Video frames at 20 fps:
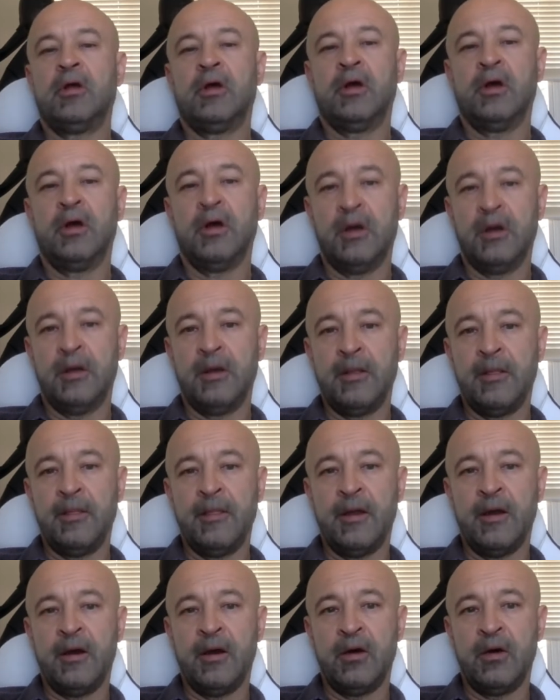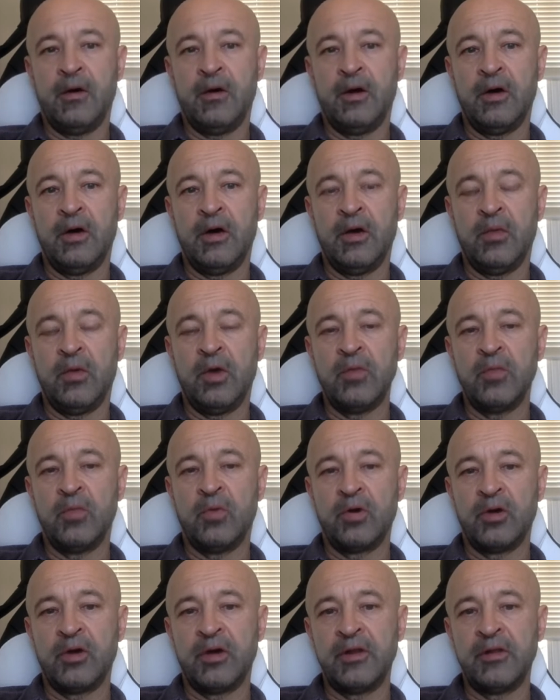Uh, now, uh, one
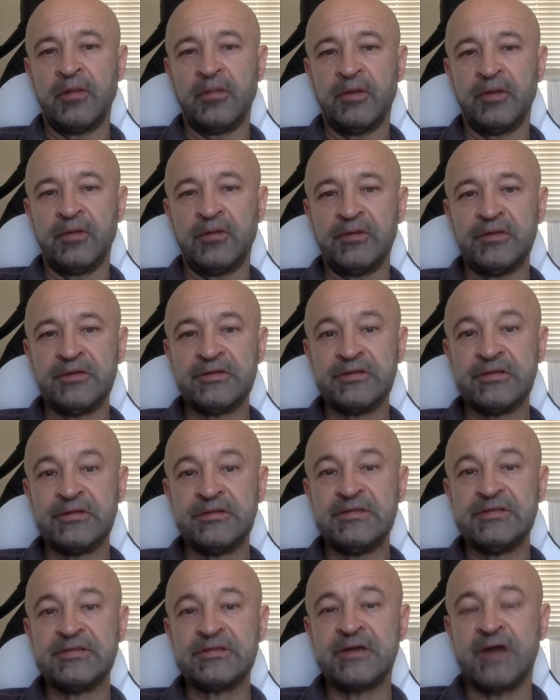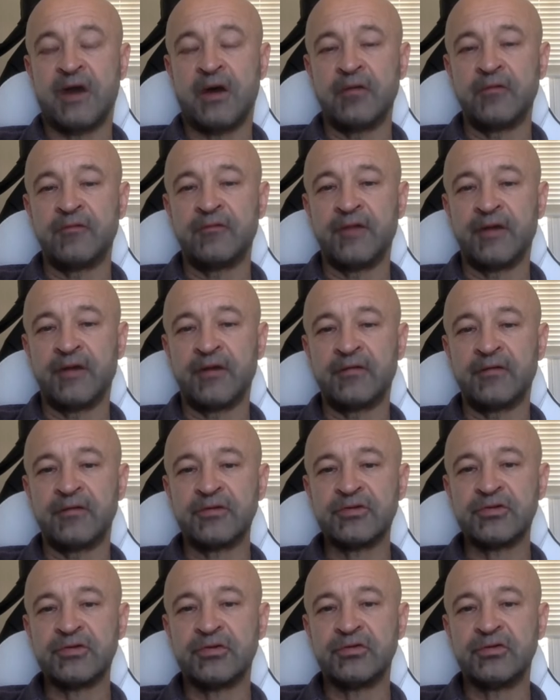more element is the discount factor.
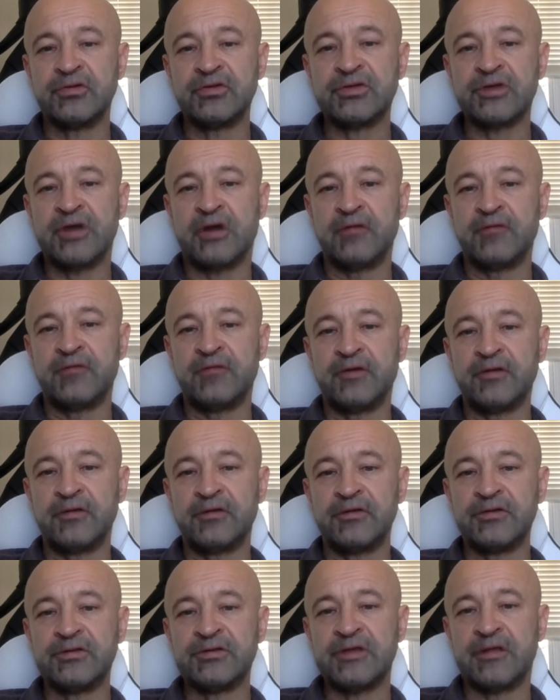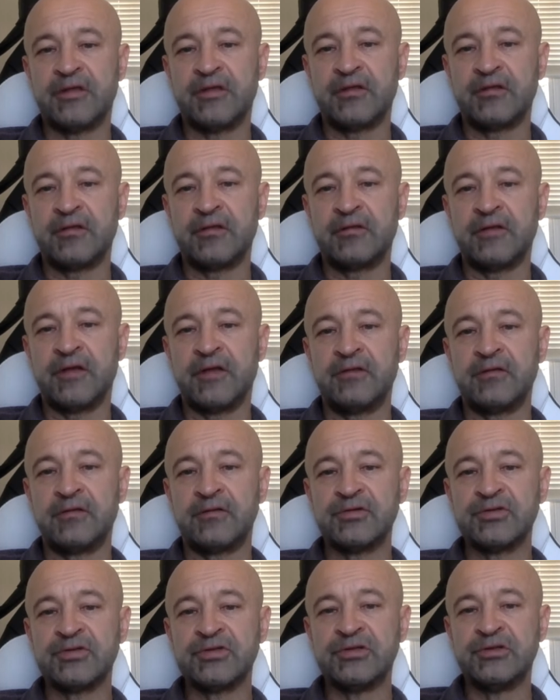So discount factor is something that
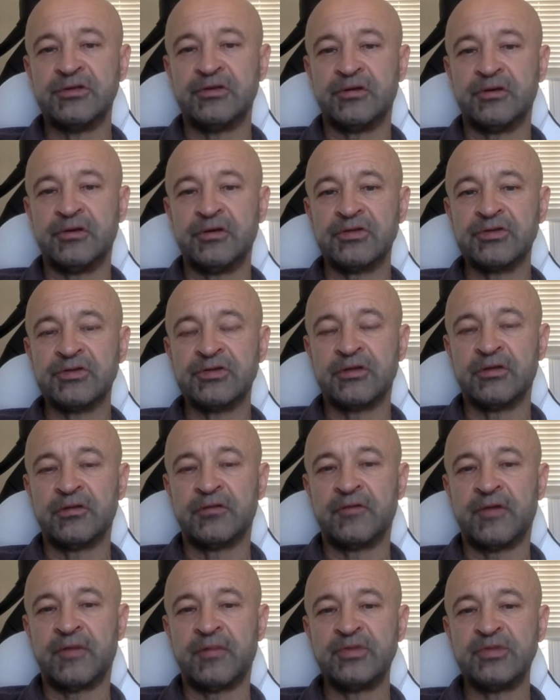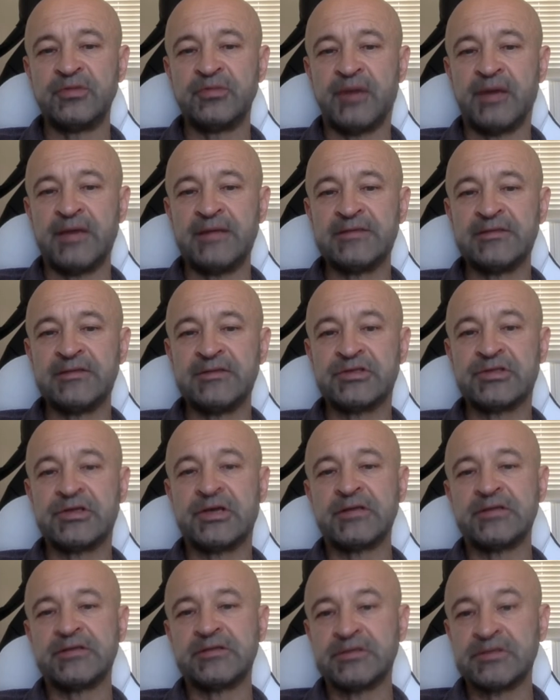enters here. Instead of optimizing
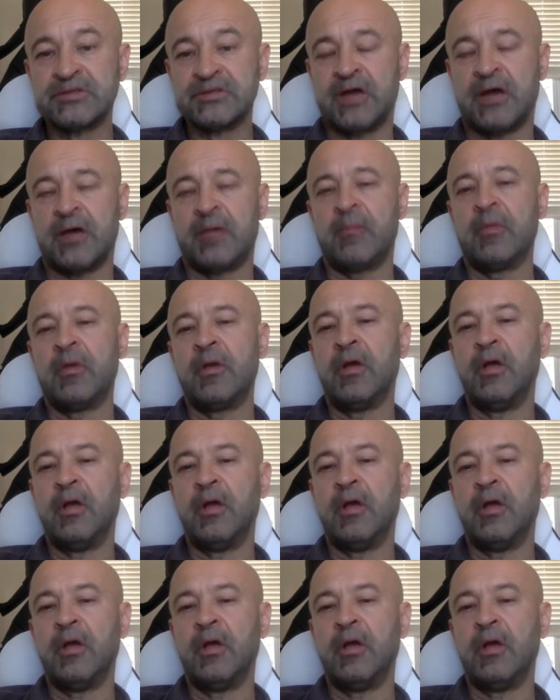just the sum